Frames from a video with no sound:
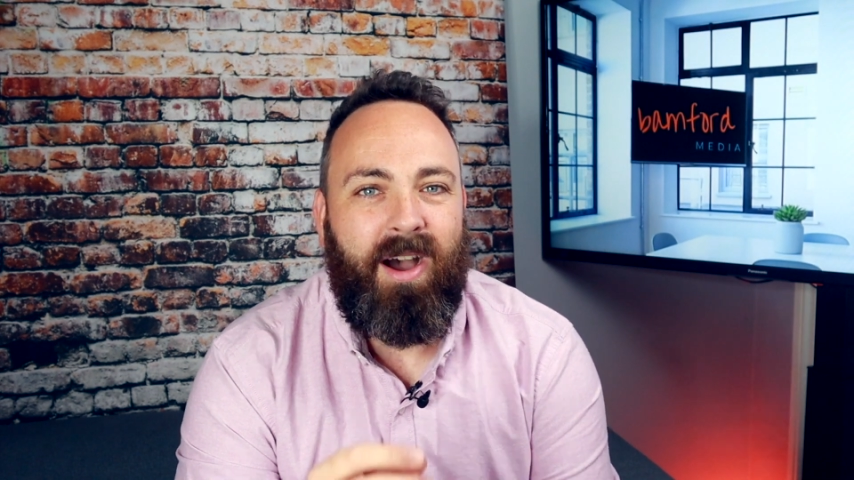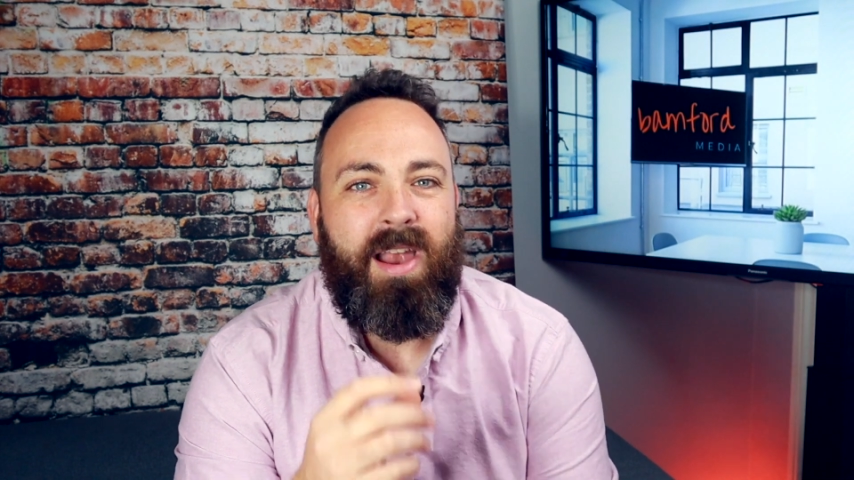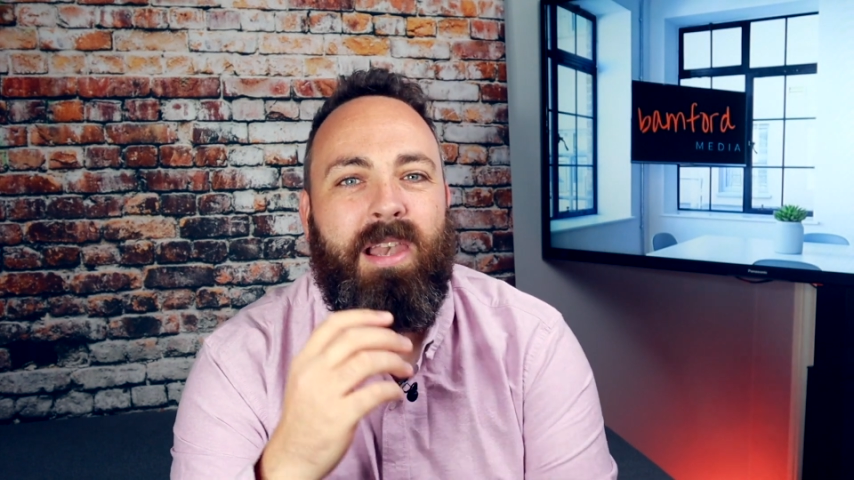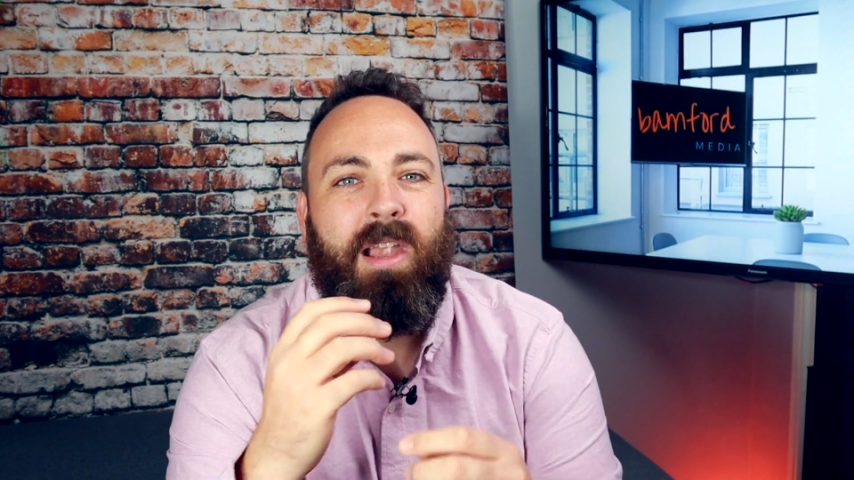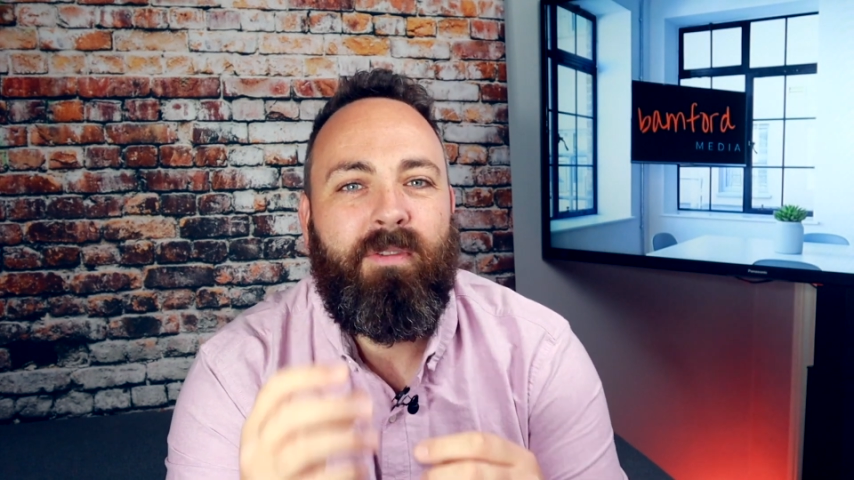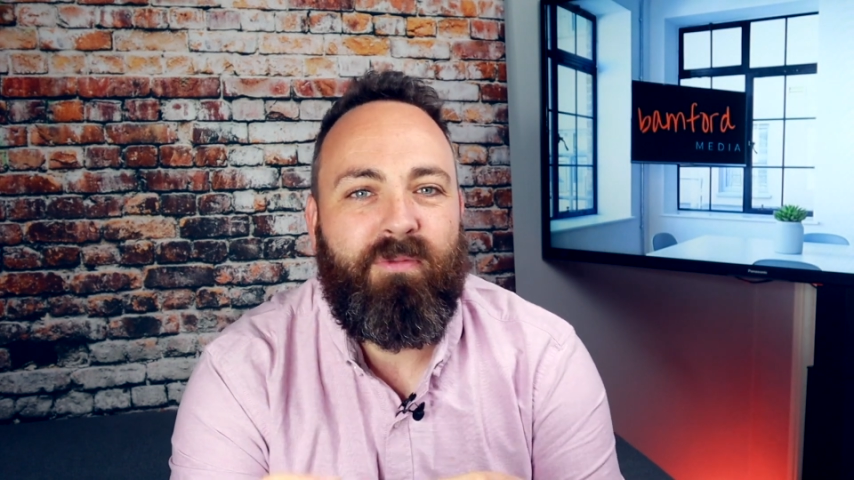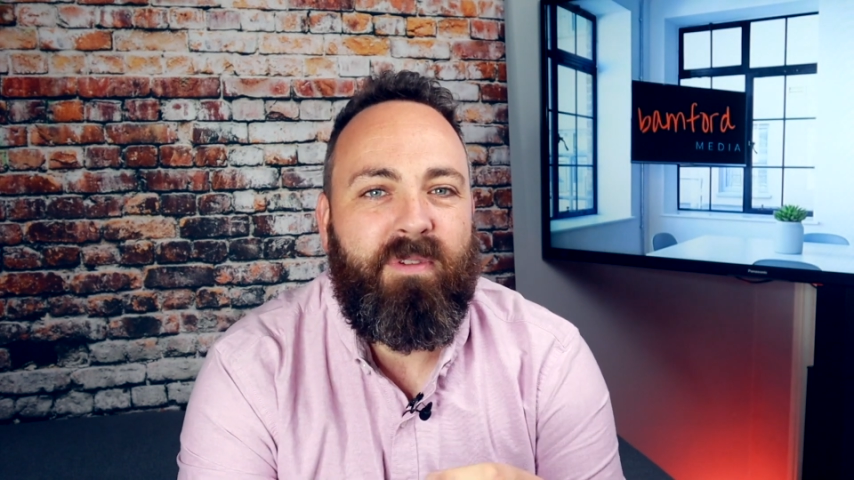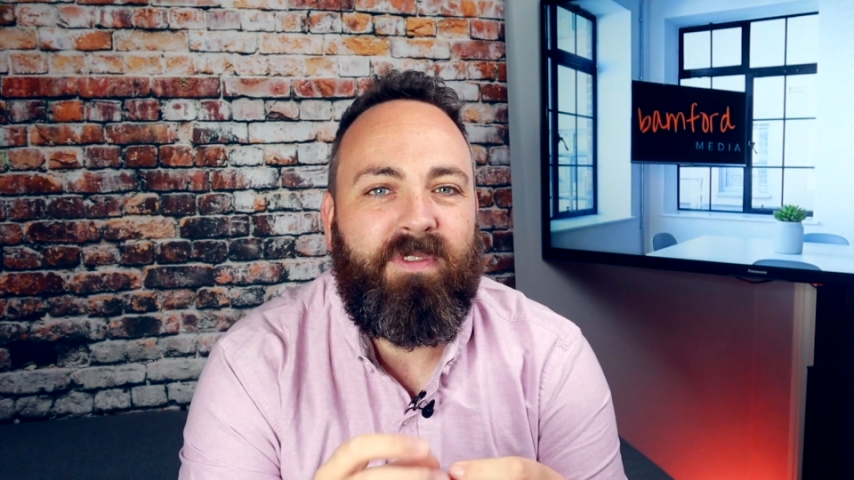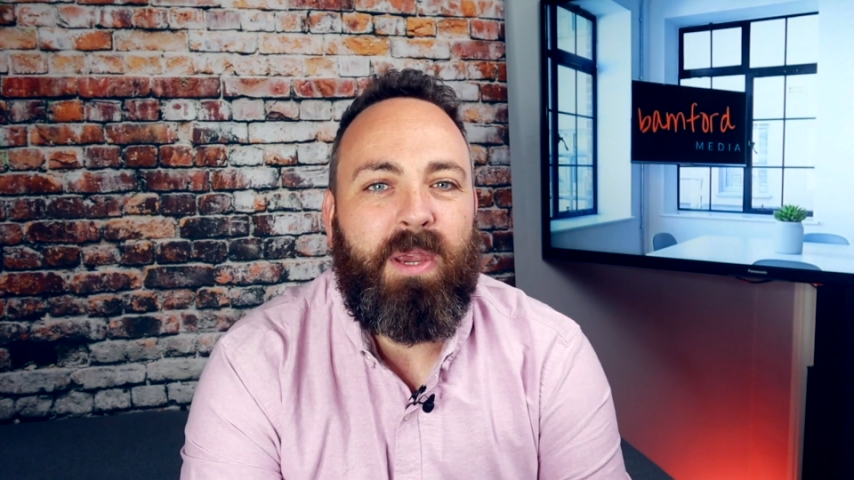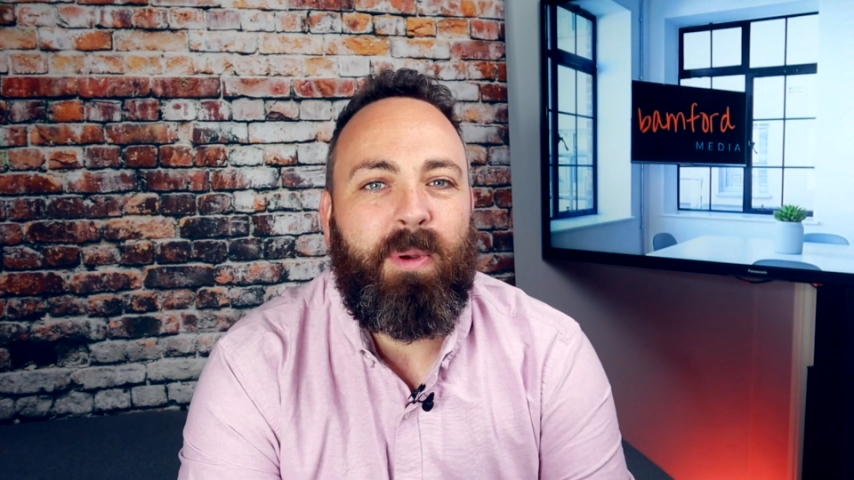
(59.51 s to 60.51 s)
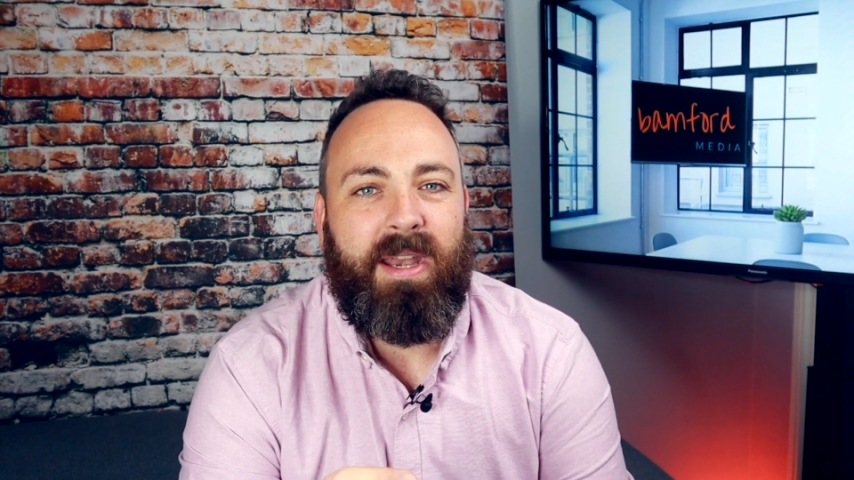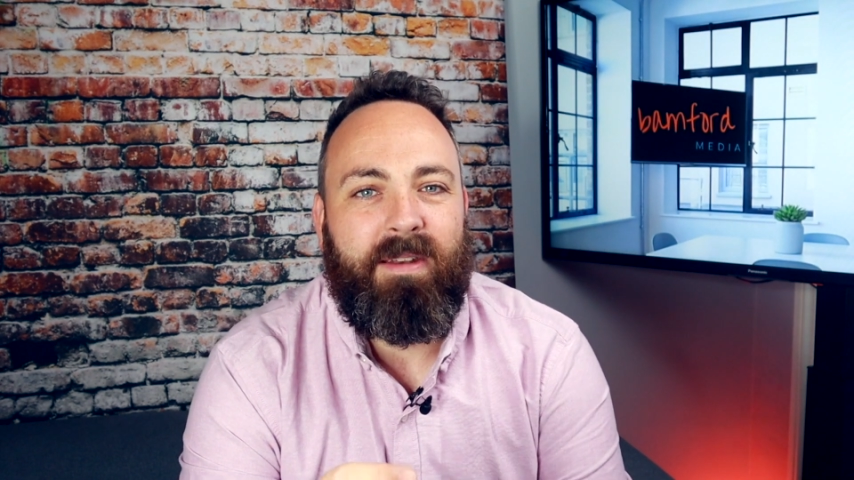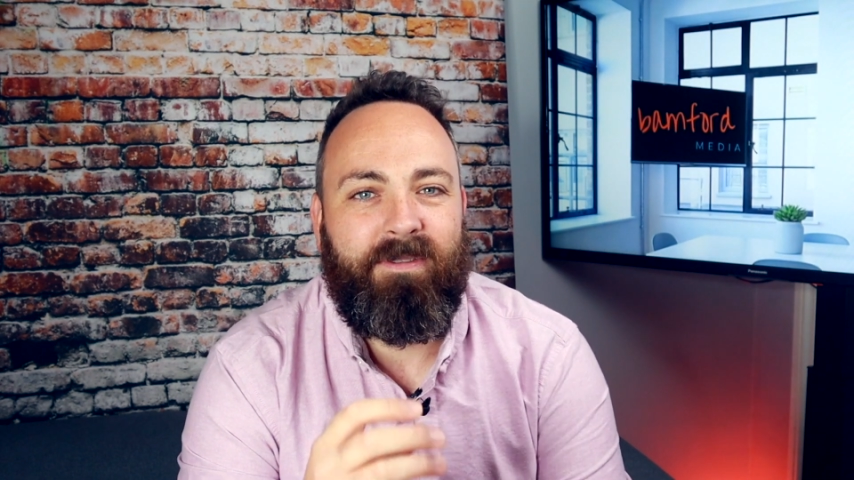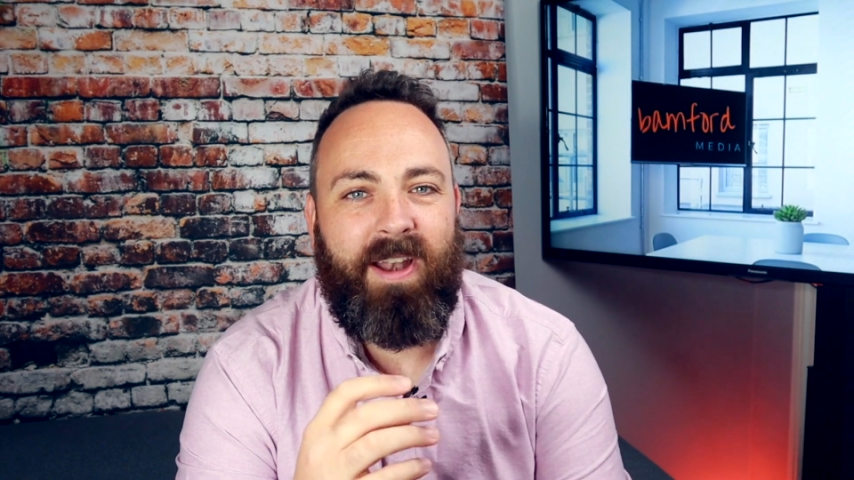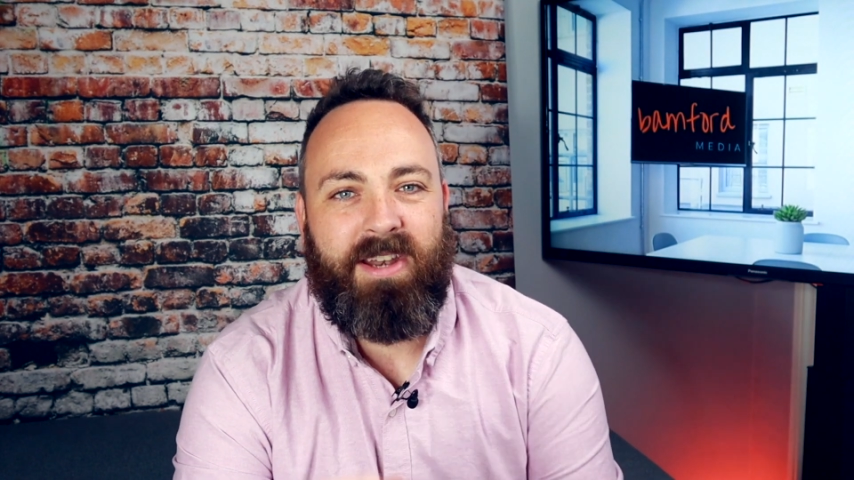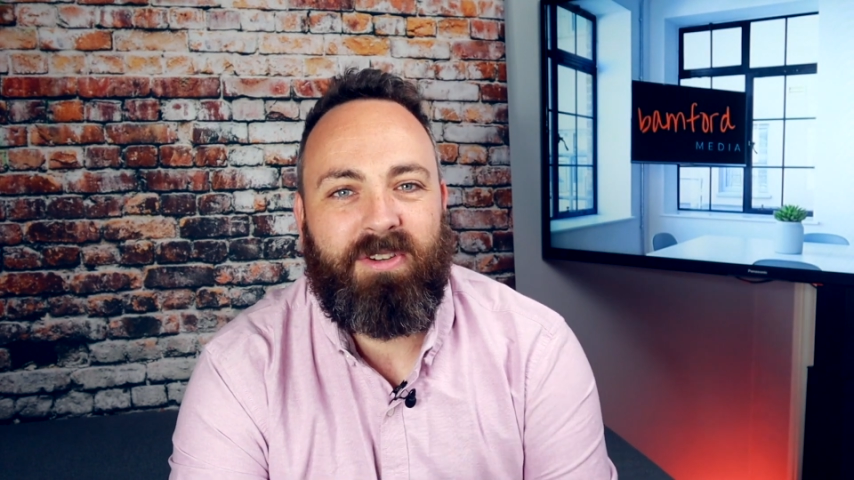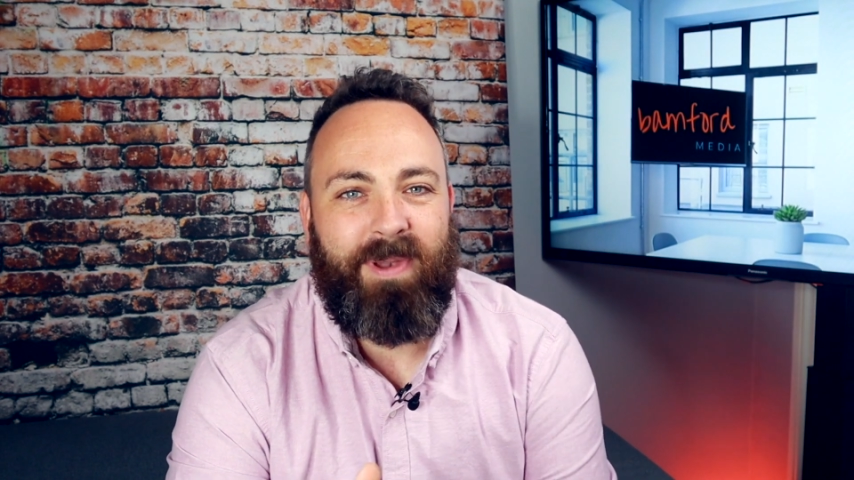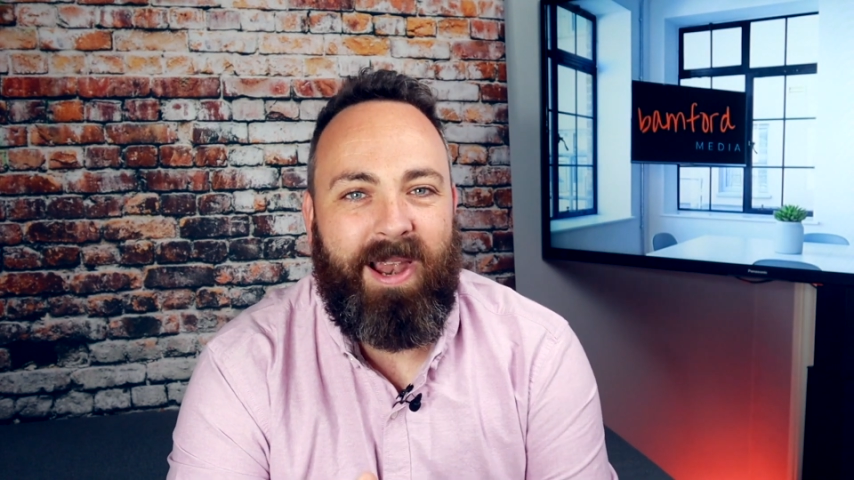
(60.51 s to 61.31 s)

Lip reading: I love reviewing financial